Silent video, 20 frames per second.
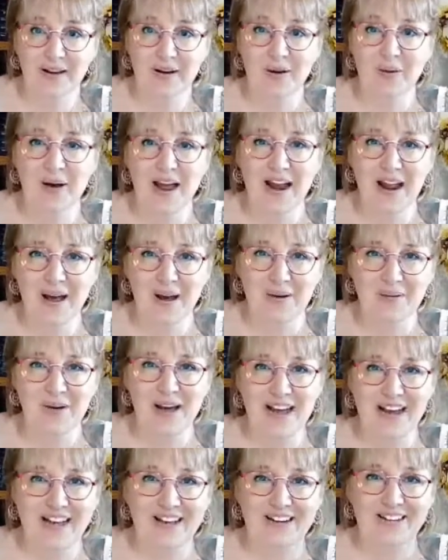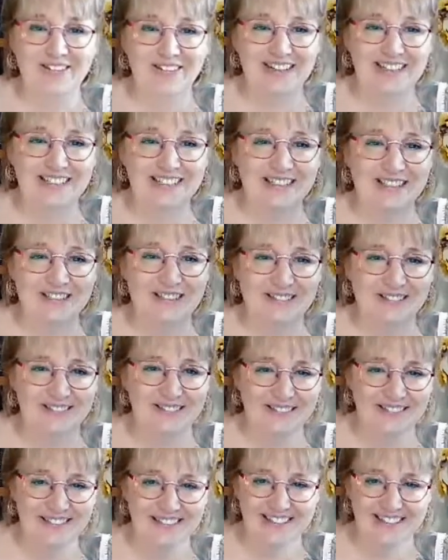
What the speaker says: When I work a ritual,